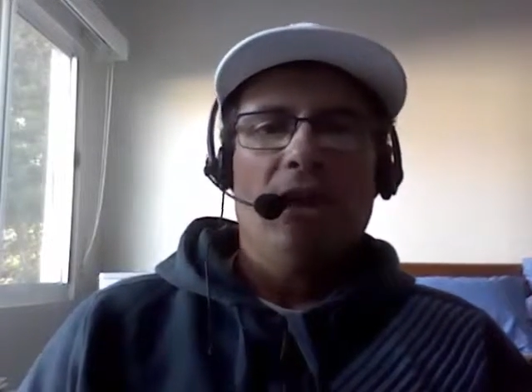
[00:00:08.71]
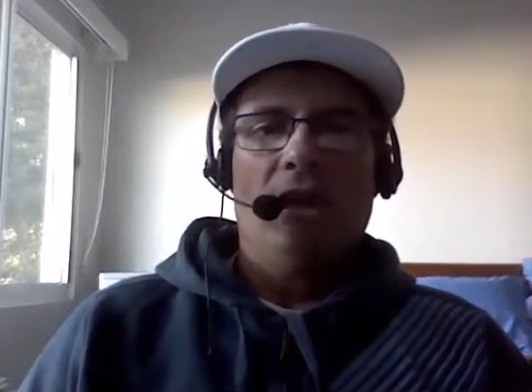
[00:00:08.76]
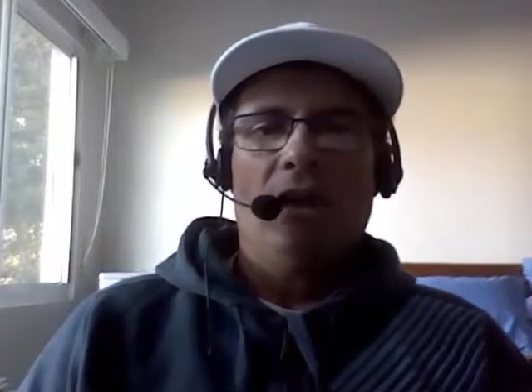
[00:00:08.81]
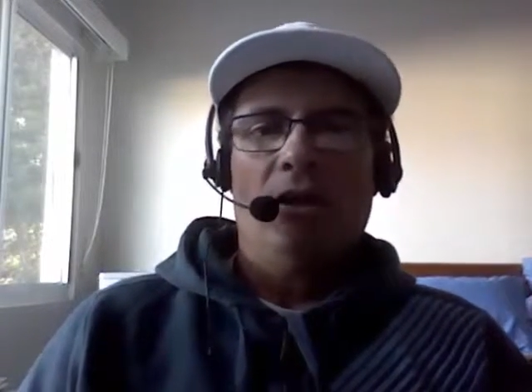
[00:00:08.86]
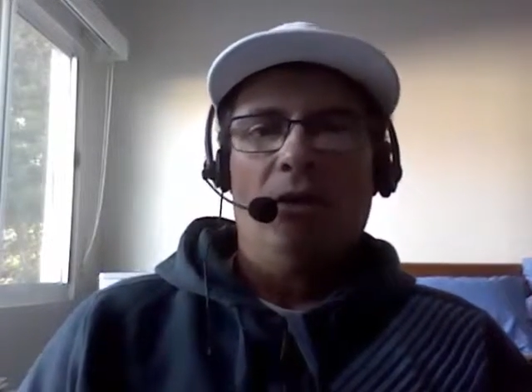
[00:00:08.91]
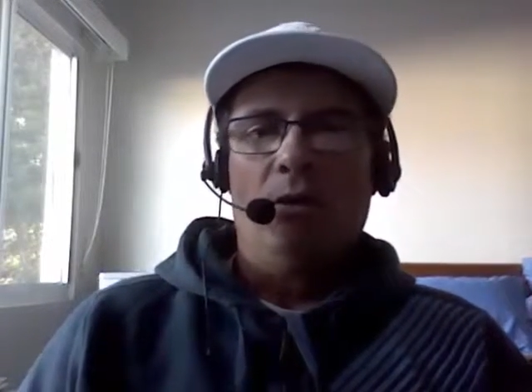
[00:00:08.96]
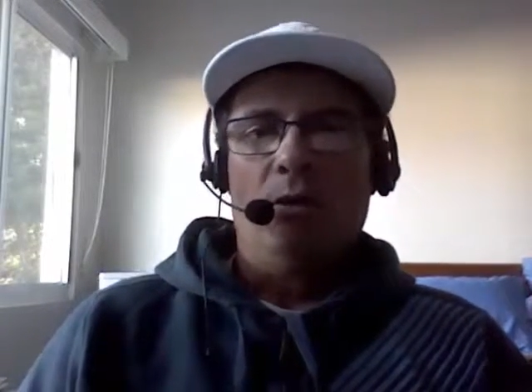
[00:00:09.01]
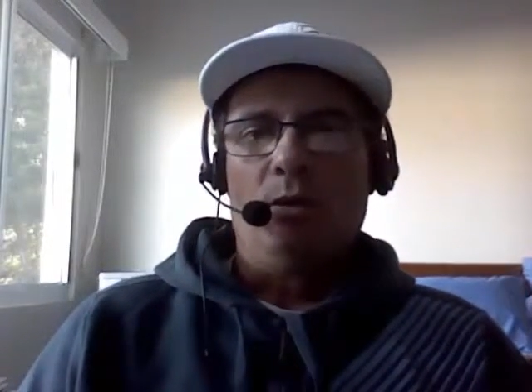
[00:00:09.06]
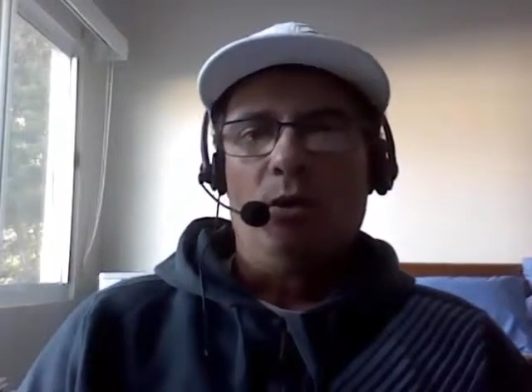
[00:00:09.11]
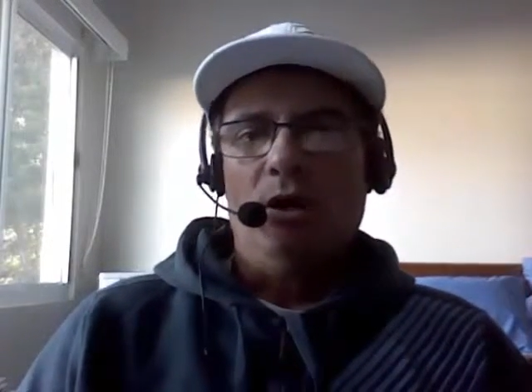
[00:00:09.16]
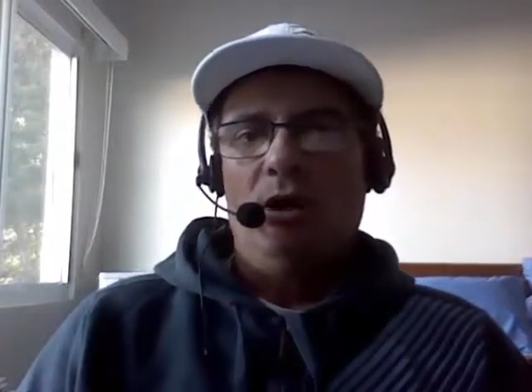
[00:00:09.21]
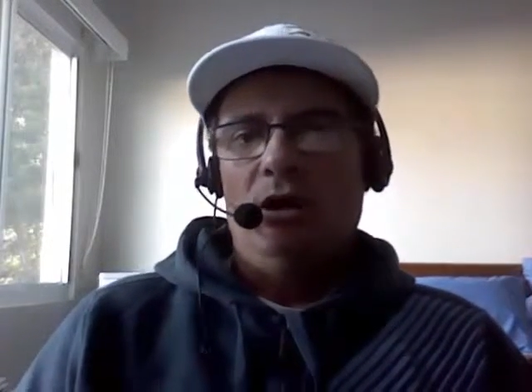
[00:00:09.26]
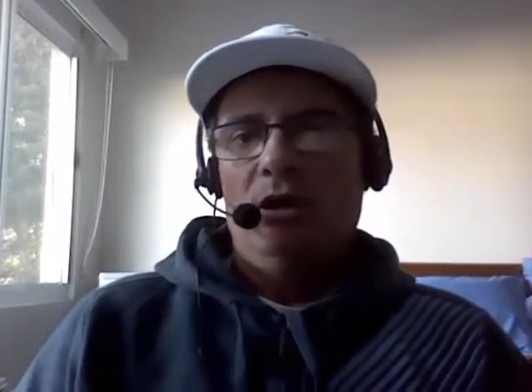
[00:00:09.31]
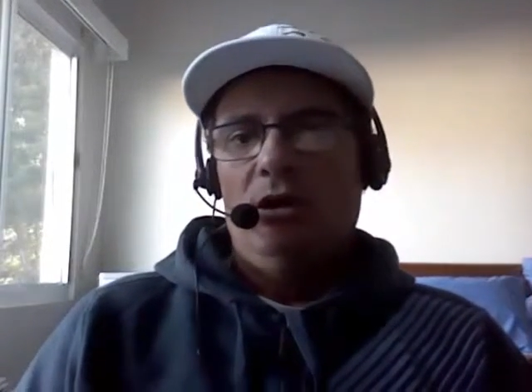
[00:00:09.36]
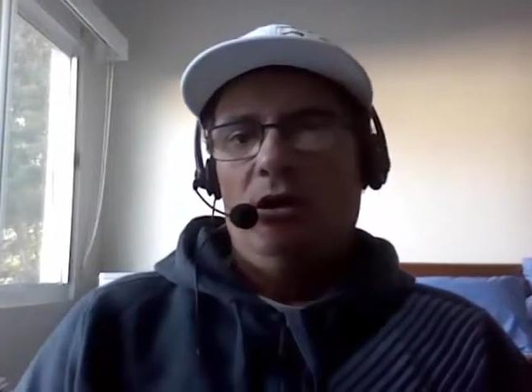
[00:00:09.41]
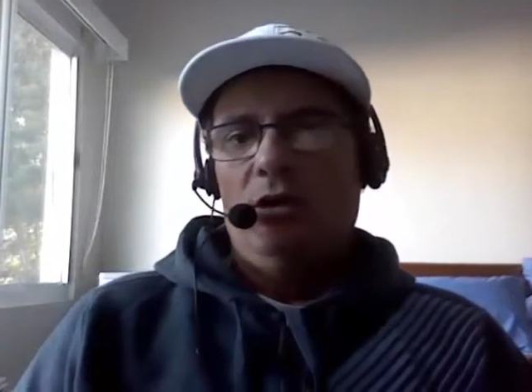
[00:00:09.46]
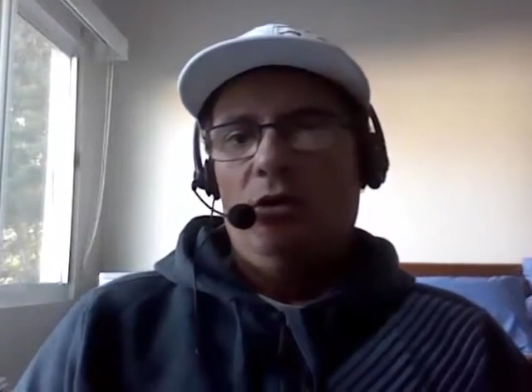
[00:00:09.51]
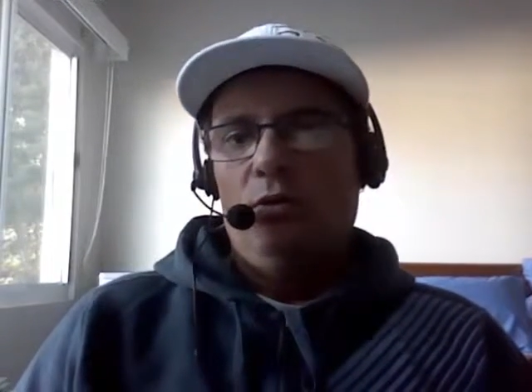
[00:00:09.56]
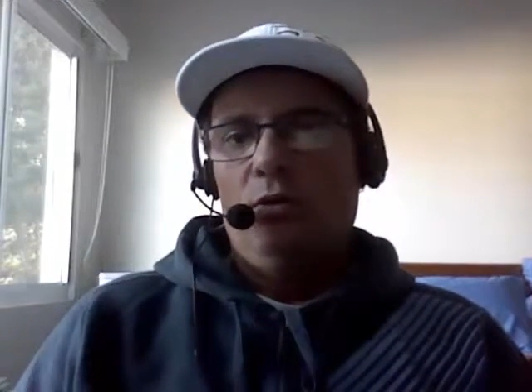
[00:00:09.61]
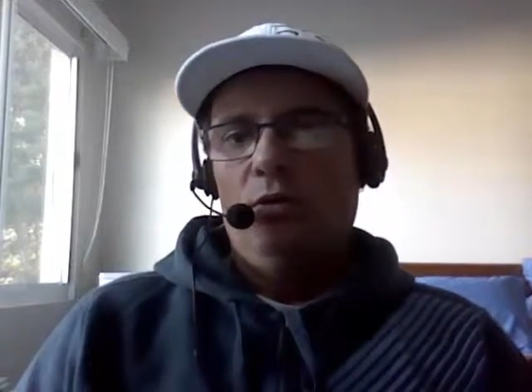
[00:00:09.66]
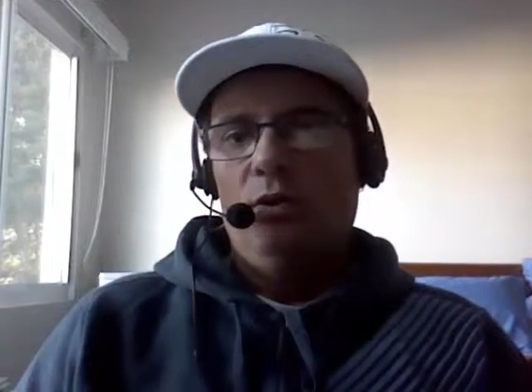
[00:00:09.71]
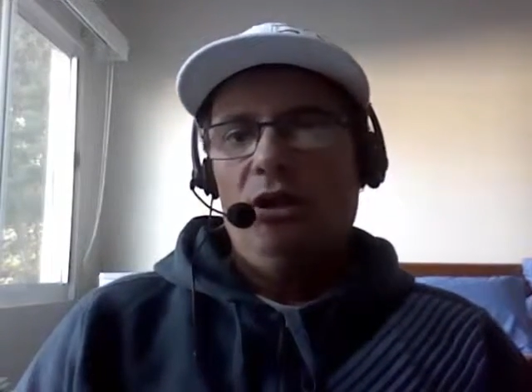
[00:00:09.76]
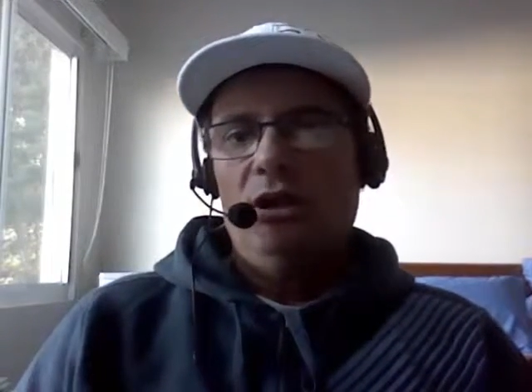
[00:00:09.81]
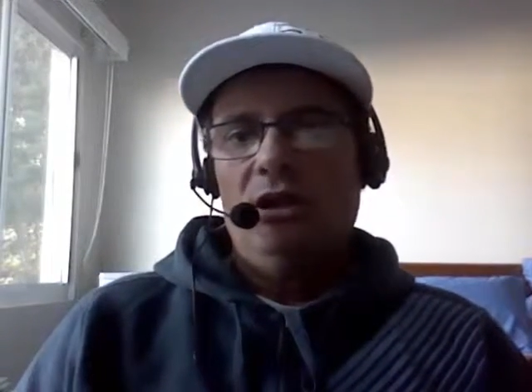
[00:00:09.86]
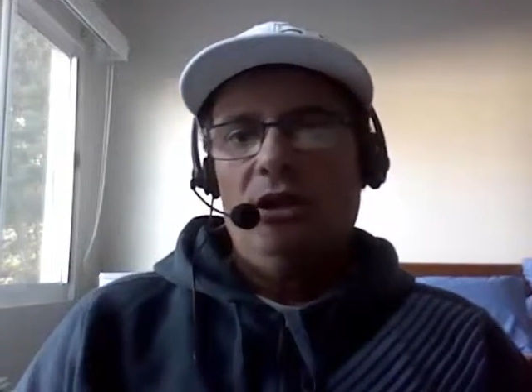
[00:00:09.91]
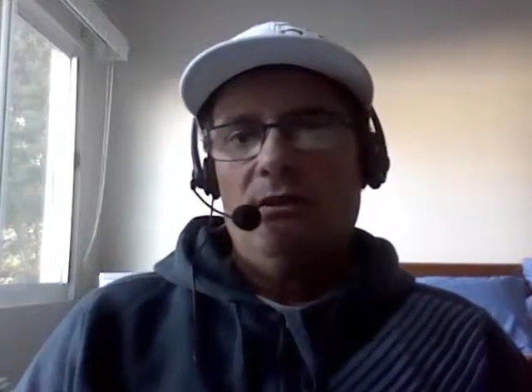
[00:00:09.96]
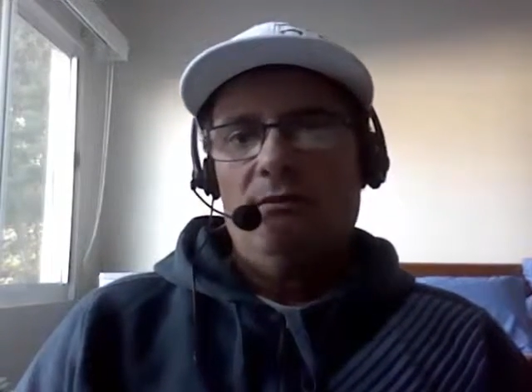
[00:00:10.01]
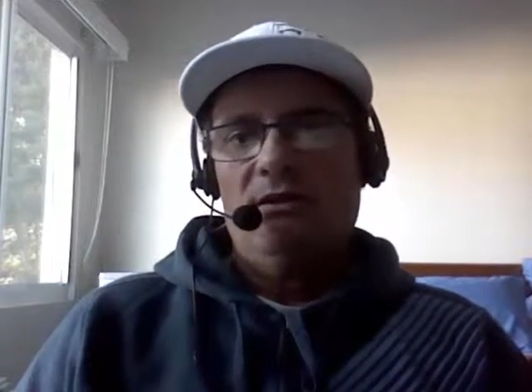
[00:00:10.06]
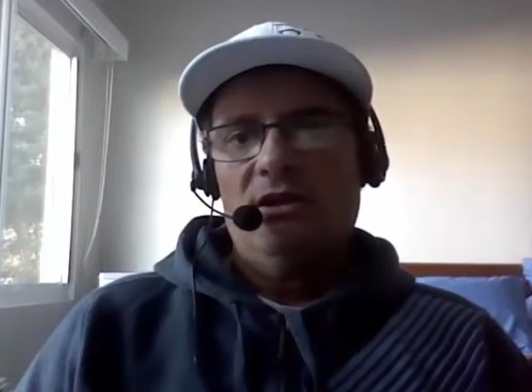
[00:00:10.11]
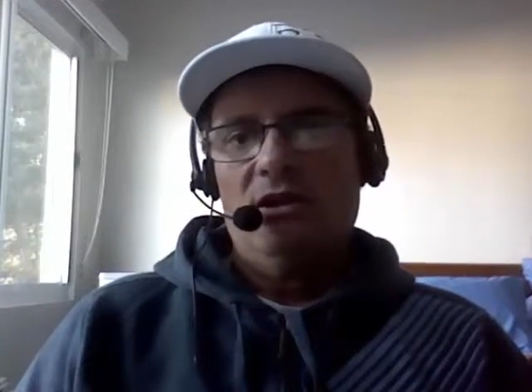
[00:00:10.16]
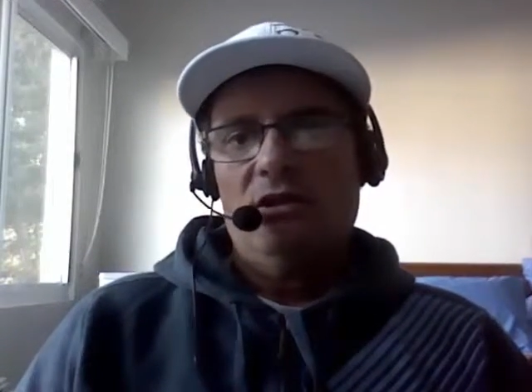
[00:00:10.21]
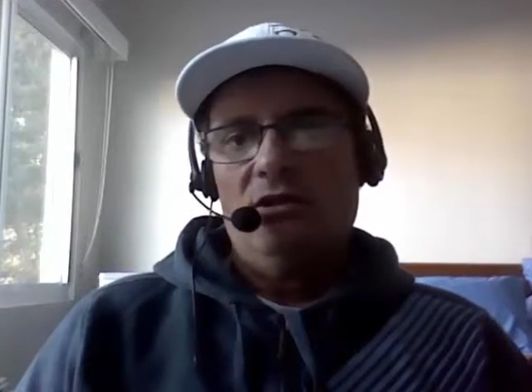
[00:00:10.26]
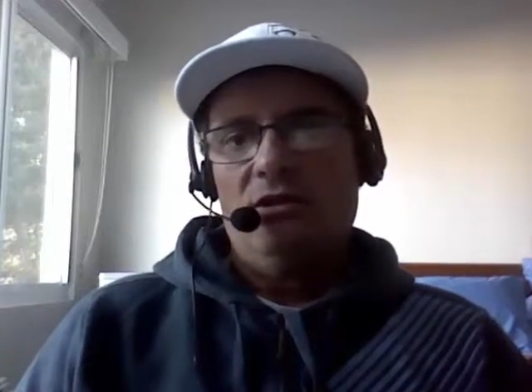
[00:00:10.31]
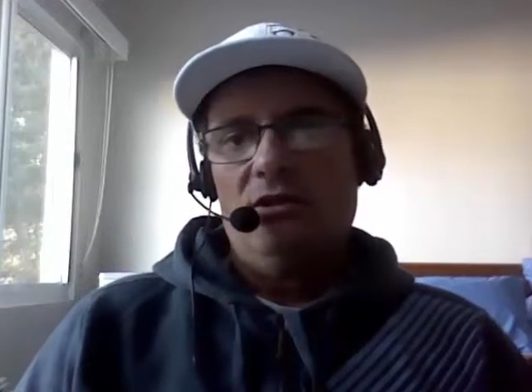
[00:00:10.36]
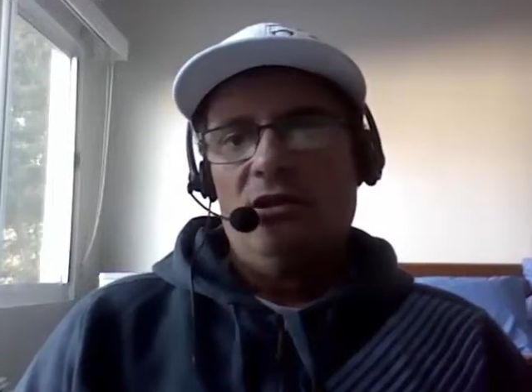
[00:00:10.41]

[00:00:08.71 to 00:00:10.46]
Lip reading: Now, when it comes